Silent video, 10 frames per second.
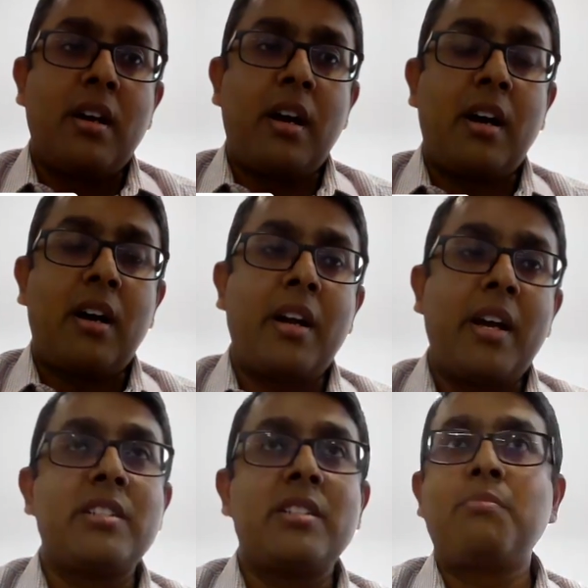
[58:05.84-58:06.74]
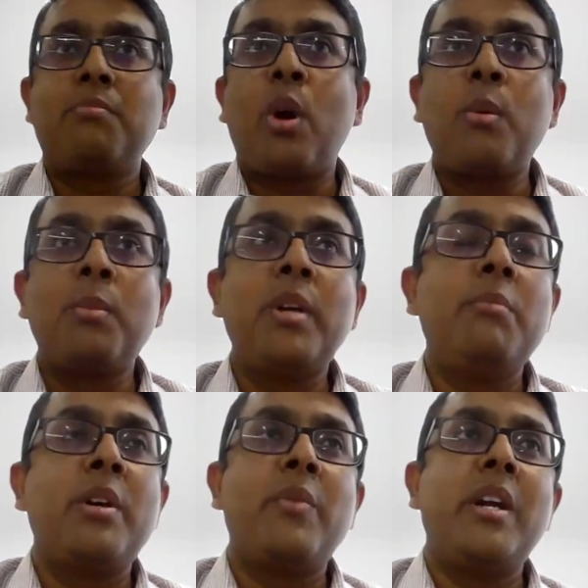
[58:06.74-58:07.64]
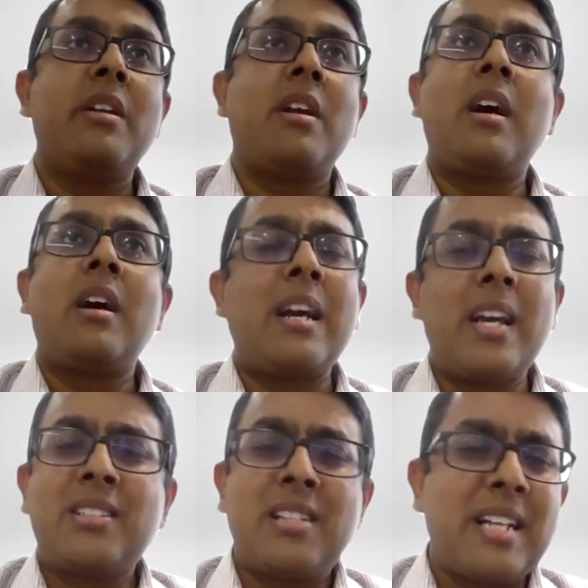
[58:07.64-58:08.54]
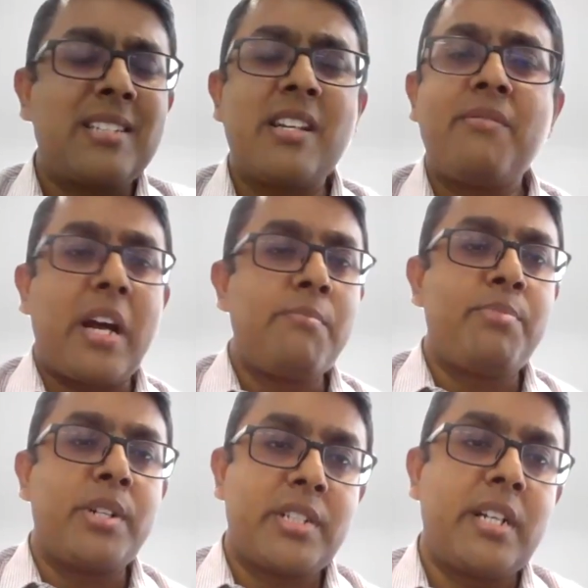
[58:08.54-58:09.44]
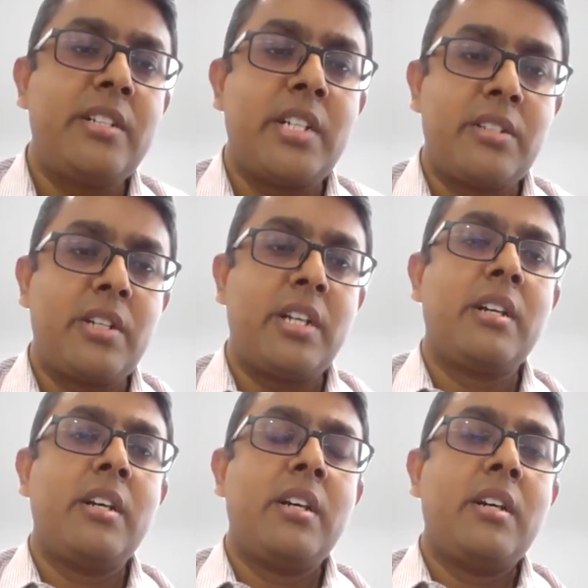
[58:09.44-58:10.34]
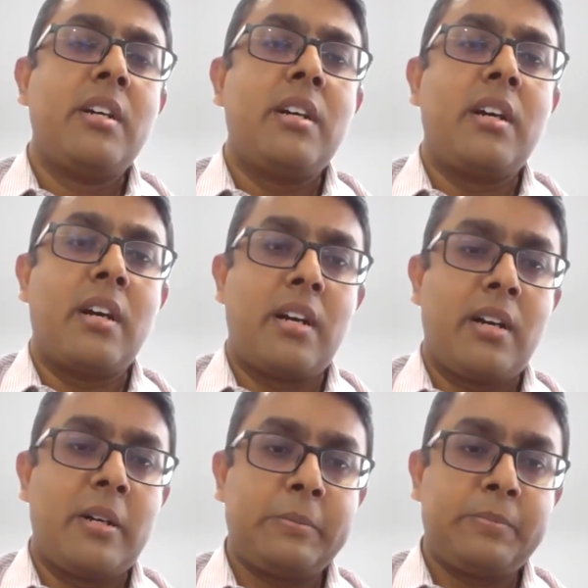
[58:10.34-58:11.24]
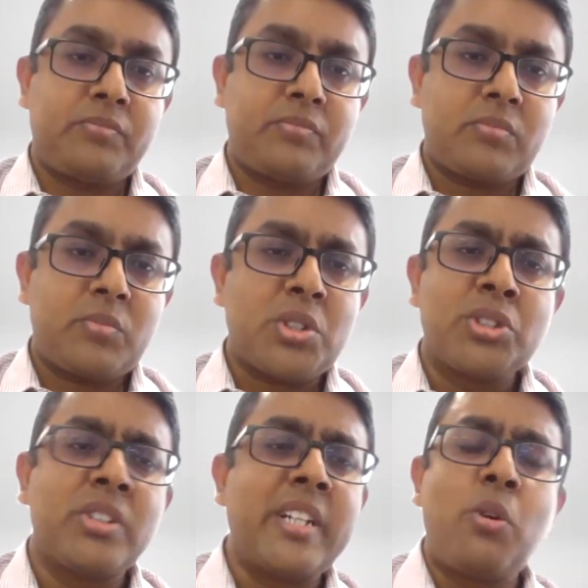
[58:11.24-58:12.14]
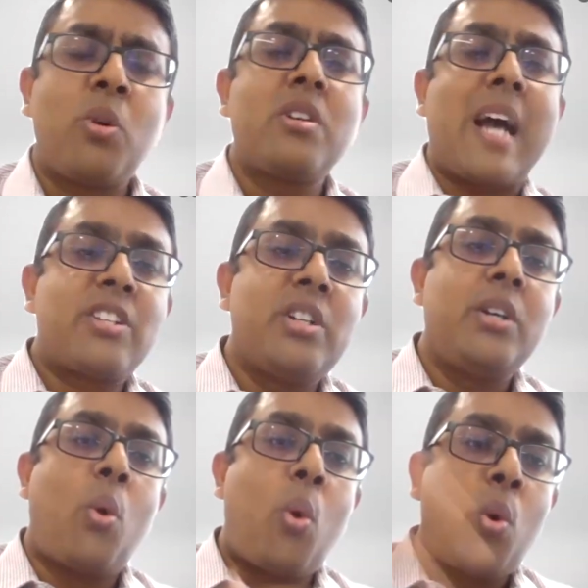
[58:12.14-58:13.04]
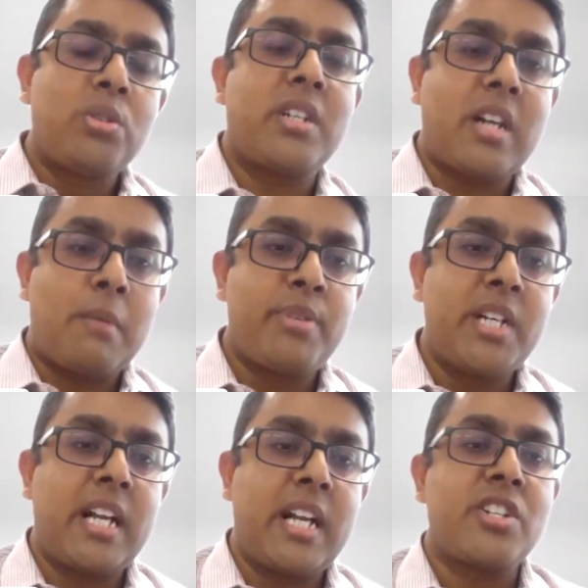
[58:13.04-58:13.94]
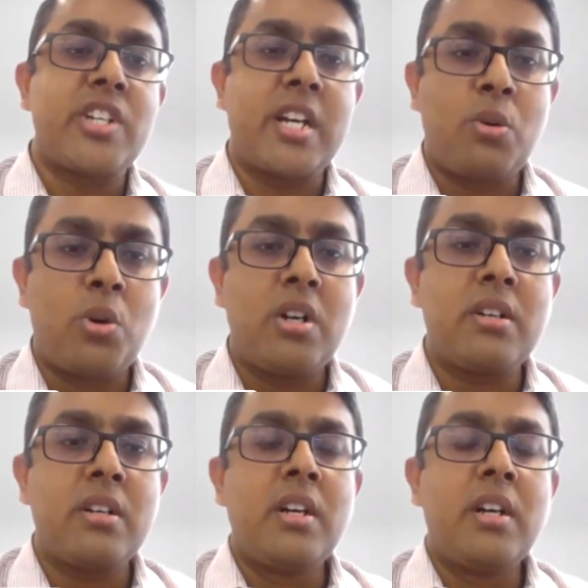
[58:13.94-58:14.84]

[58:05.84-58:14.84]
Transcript: It's probably between, it's less than 5% generally. So they don't actually own the company like a shareholder.